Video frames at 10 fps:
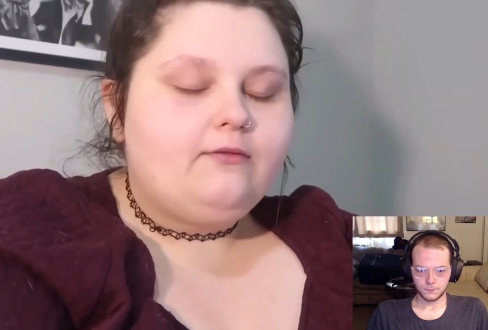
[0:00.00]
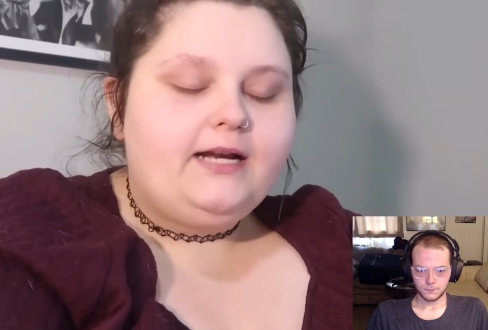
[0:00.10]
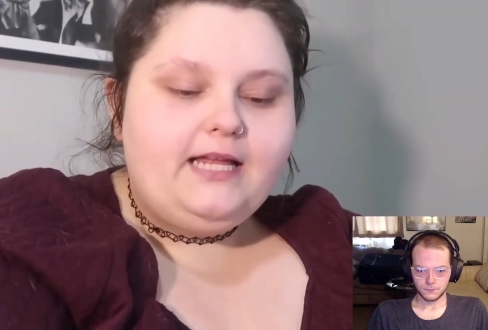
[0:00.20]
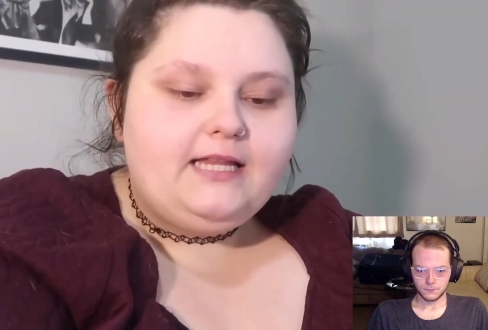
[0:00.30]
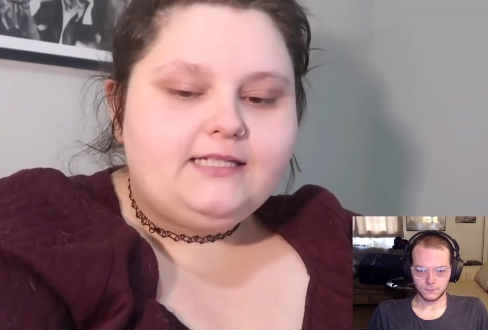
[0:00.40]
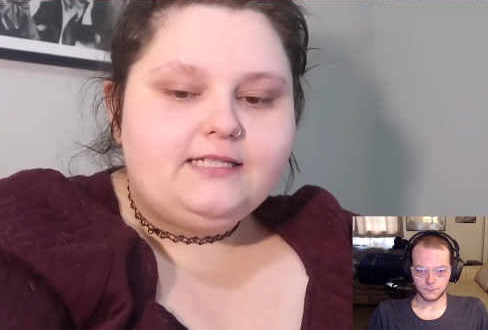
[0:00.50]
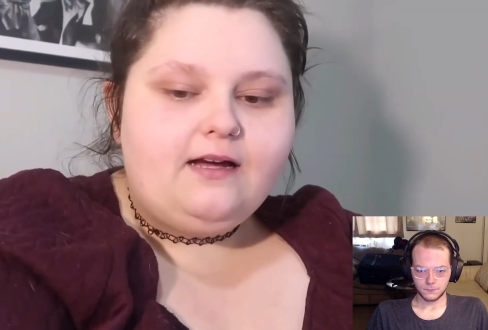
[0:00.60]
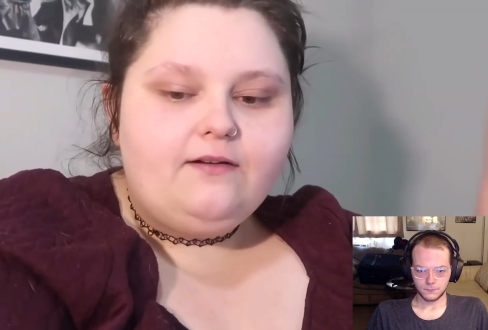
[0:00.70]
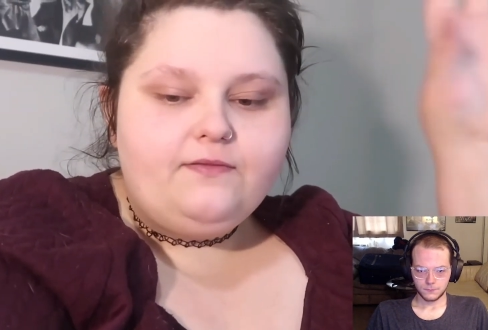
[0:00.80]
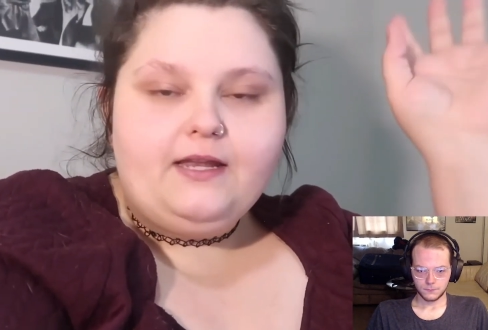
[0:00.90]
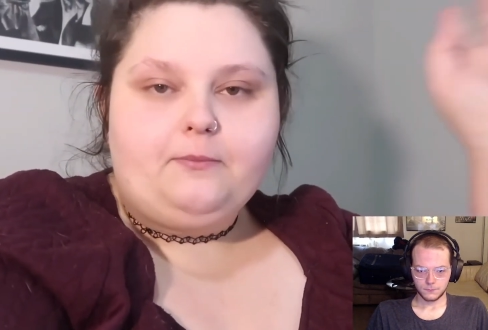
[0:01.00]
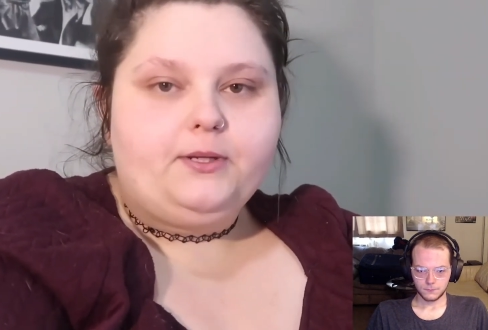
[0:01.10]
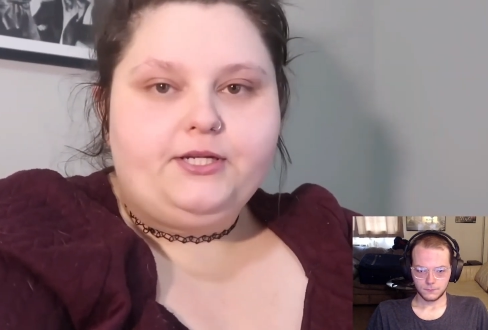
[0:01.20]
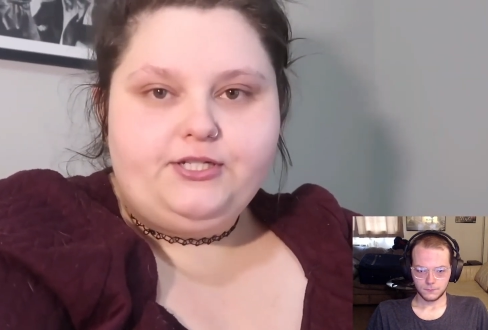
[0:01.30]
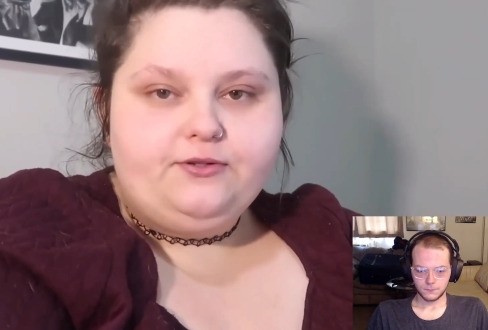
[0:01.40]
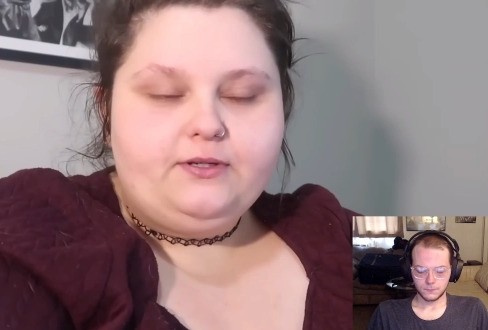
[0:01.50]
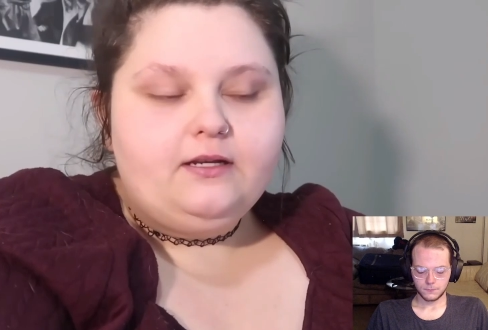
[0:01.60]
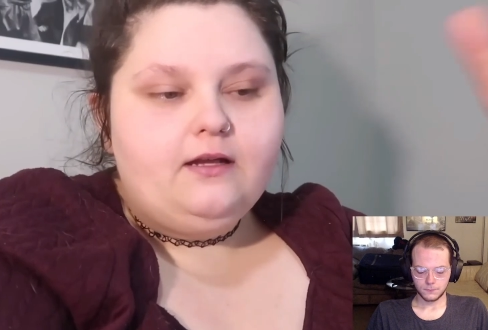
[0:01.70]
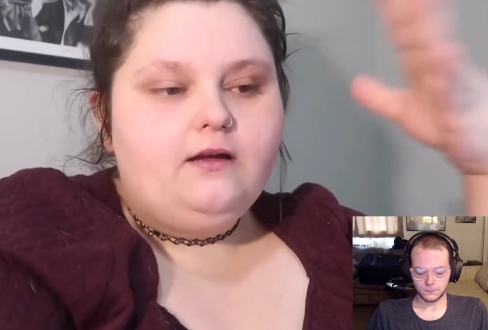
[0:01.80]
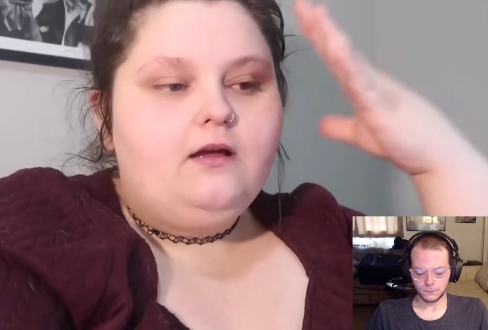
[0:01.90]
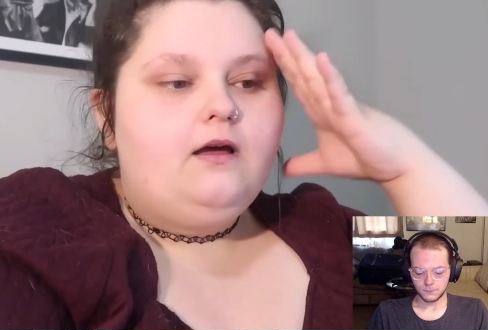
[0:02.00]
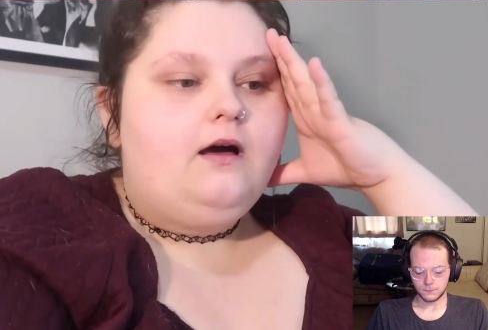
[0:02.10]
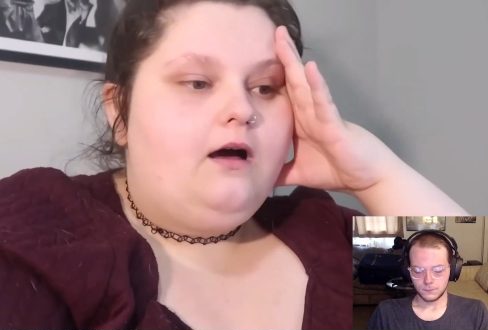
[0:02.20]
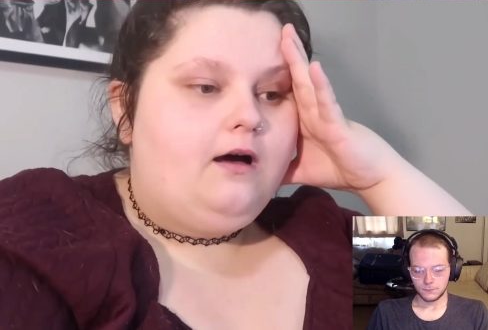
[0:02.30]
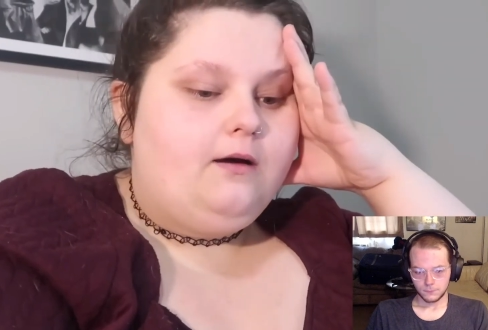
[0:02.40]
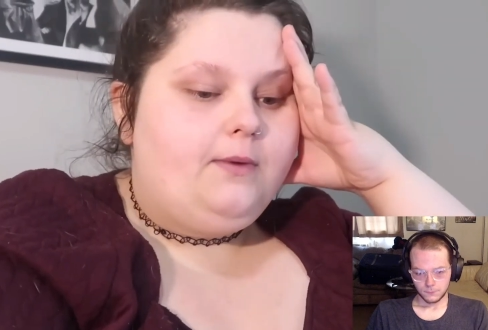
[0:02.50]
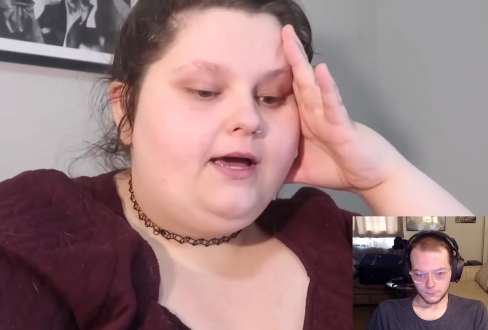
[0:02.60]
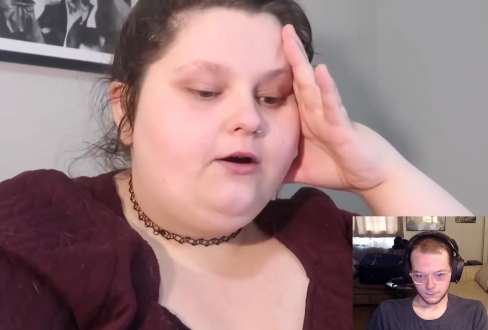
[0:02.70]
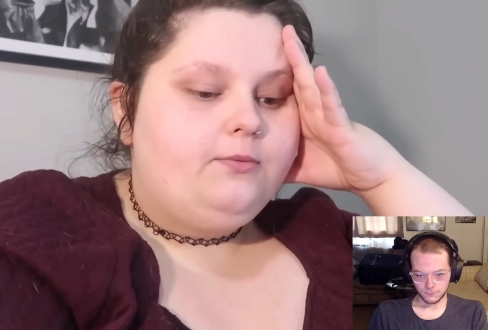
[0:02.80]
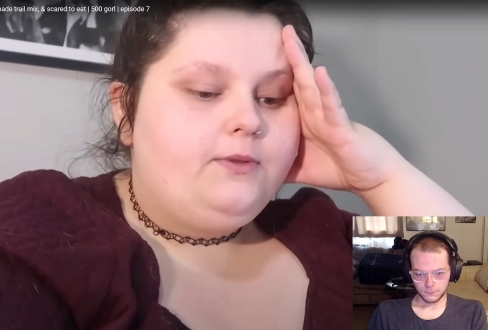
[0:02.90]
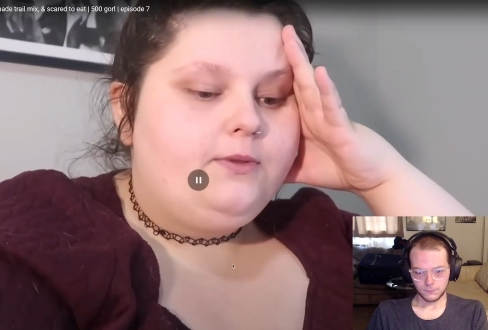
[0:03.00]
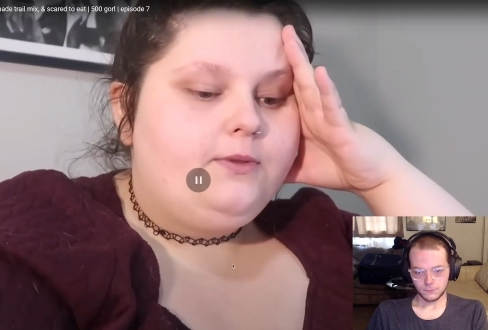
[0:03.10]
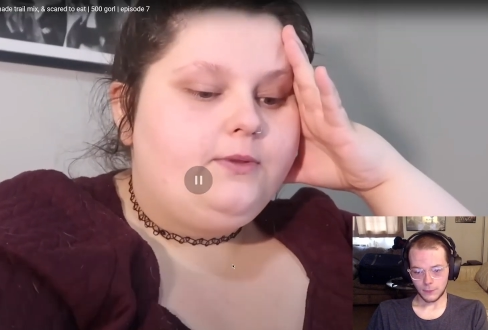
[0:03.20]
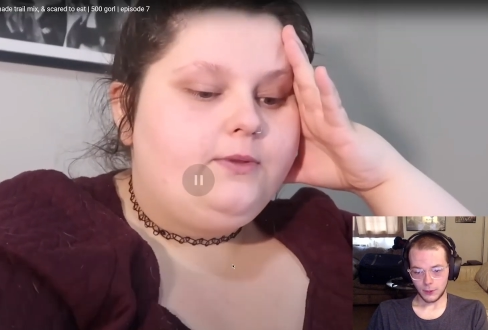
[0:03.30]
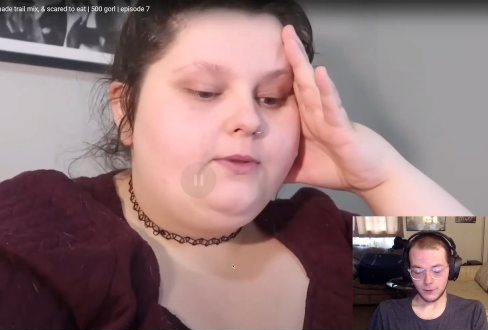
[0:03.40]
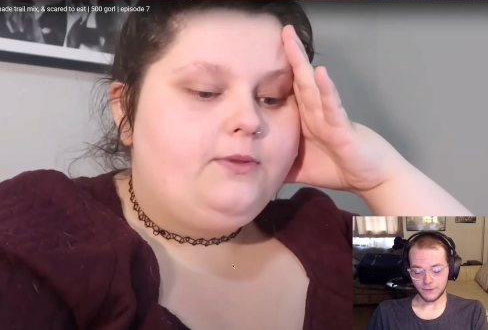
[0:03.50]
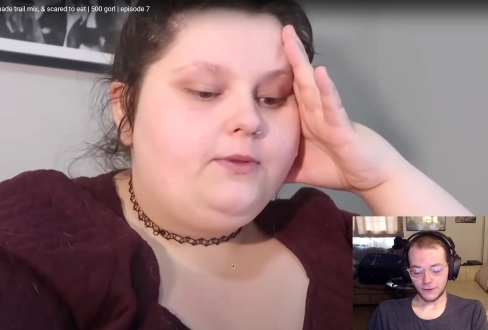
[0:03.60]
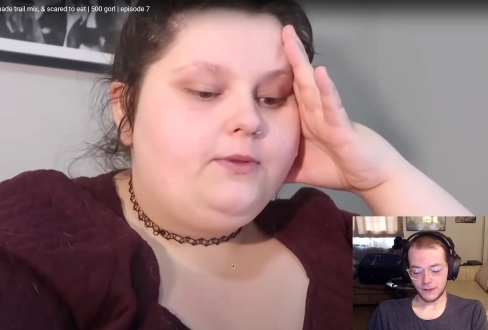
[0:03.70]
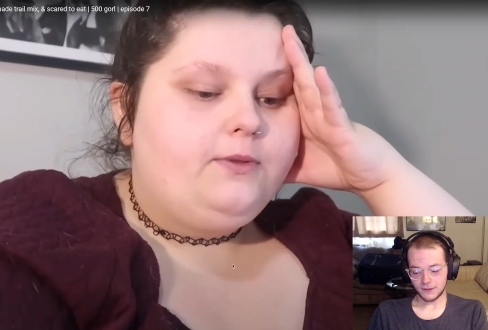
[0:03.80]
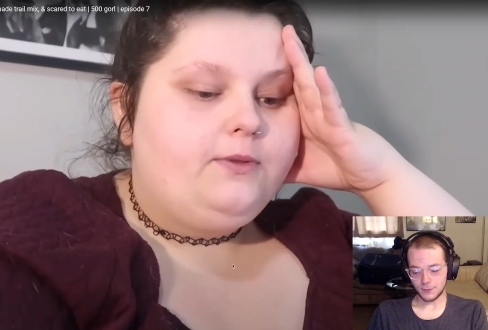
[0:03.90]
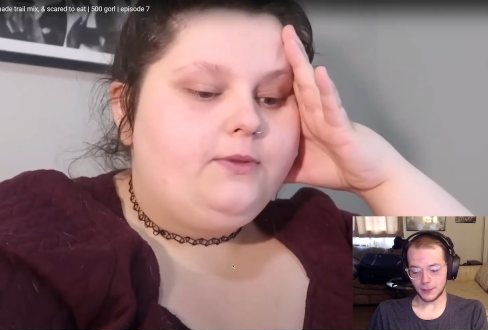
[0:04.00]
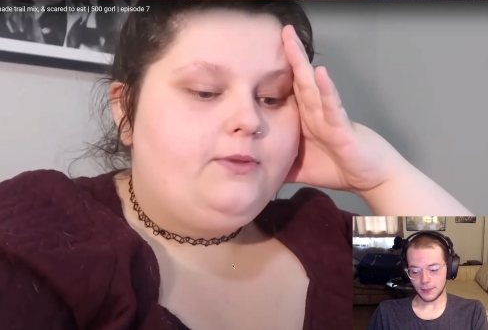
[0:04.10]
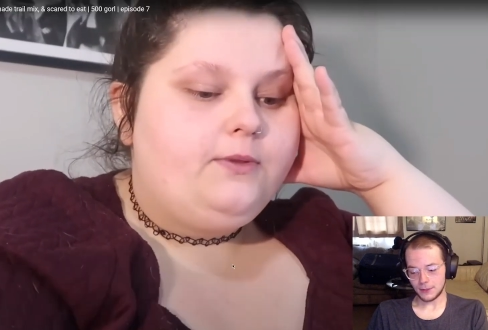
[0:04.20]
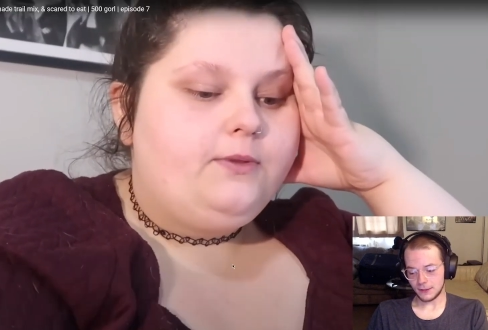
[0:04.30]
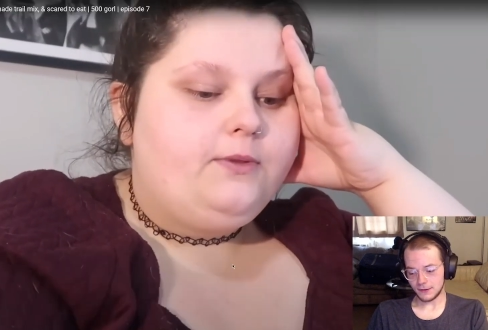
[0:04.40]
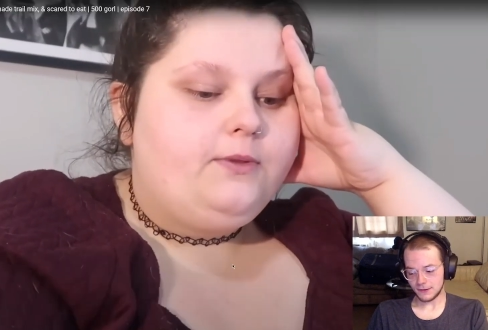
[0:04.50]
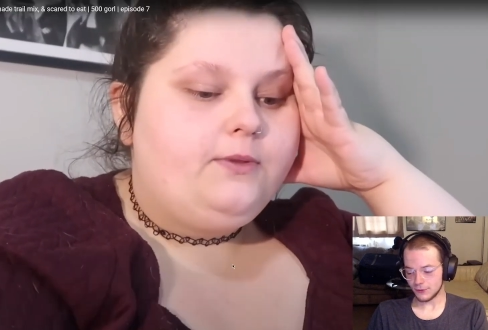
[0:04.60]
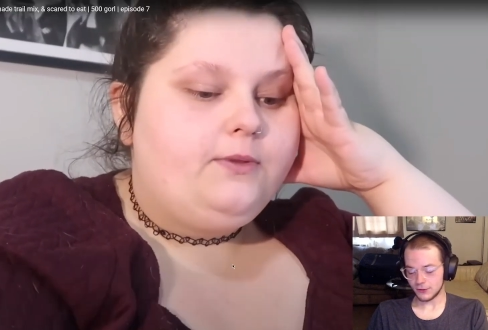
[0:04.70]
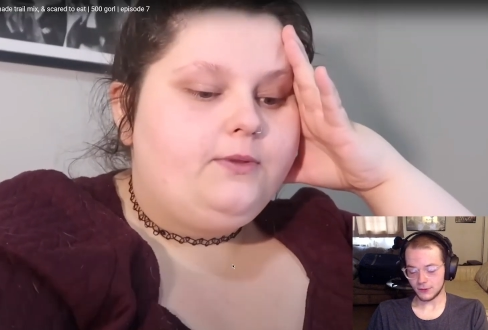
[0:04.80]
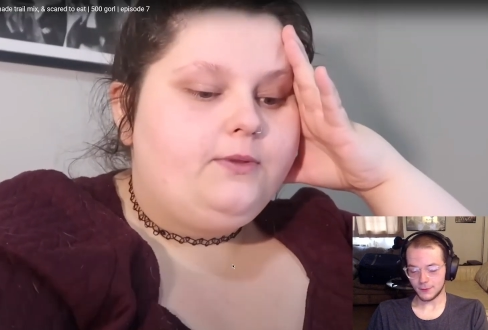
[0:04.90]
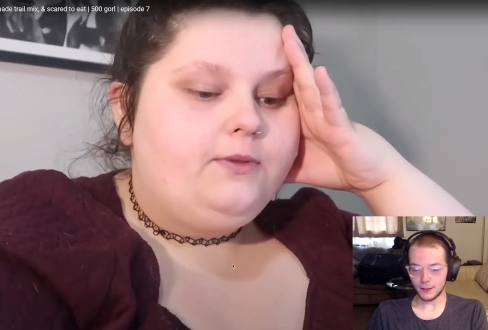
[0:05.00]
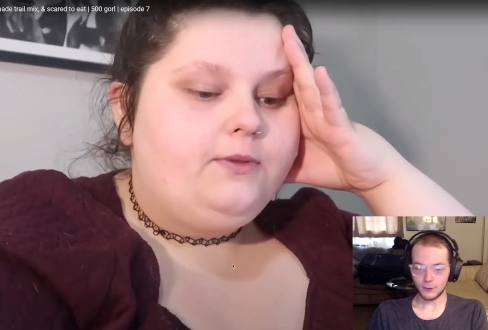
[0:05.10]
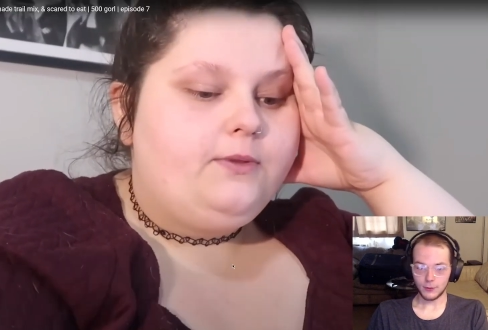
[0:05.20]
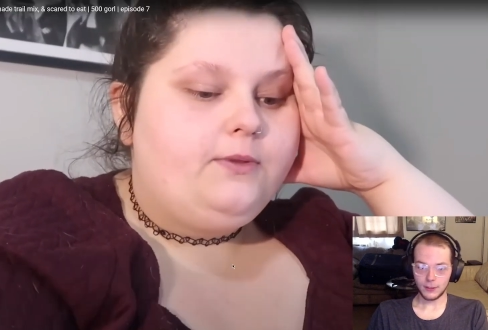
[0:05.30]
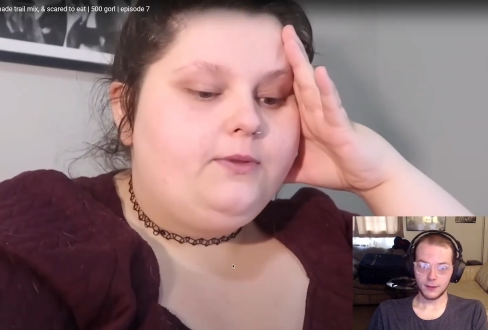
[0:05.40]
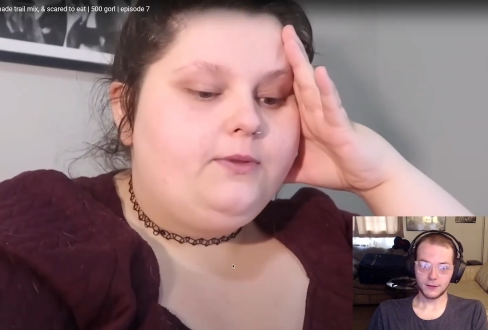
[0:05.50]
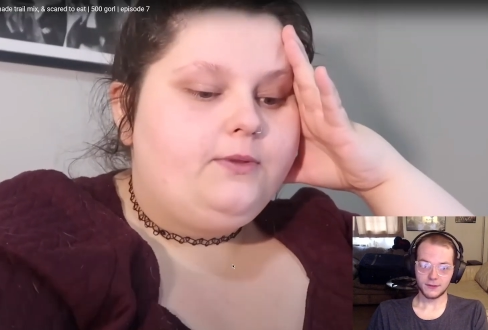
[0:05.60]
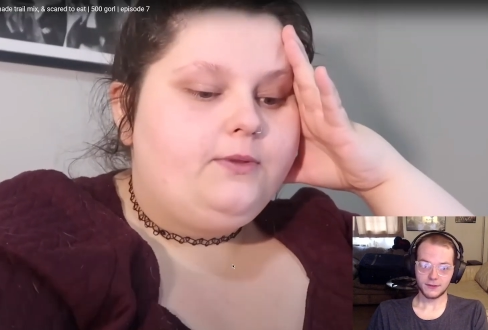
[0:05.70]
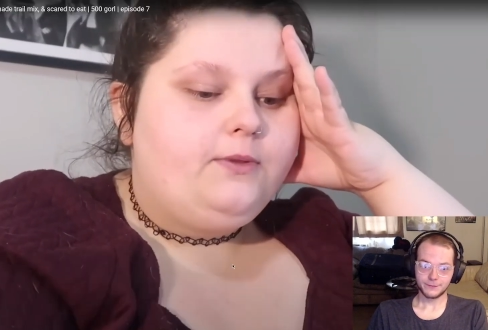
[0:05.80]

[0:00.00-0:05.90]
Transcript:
Speaker 1: reading that stuff, then I'm gonna do it. Um, I hope
Speaker 2: you can fix it by being serious about your weight loss,